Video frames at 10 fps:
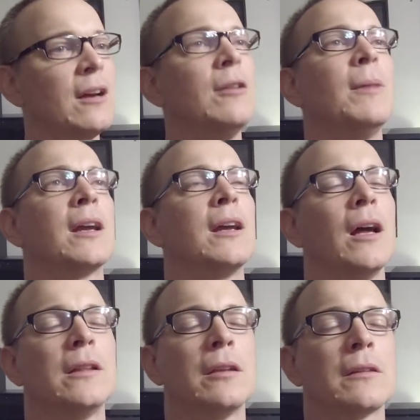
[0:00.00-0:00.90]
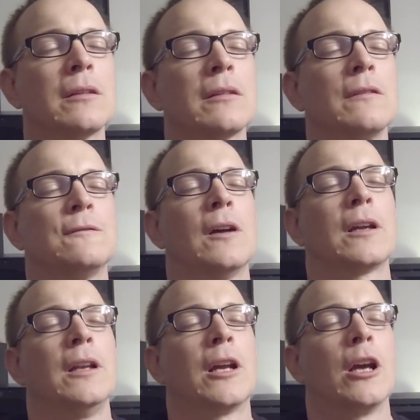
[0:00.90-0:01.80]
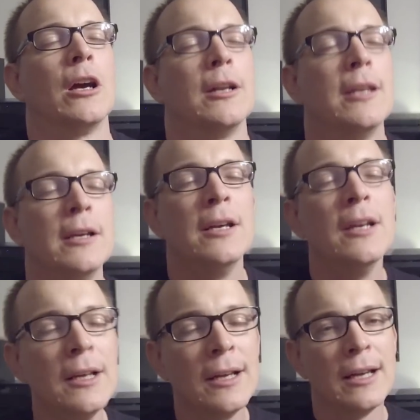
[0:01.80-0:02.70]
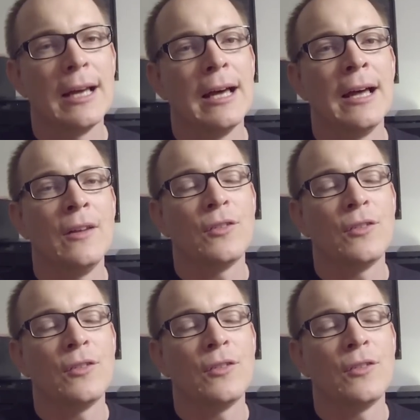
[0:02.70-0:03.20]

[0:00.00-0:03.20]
oh my god, this is so fucking good.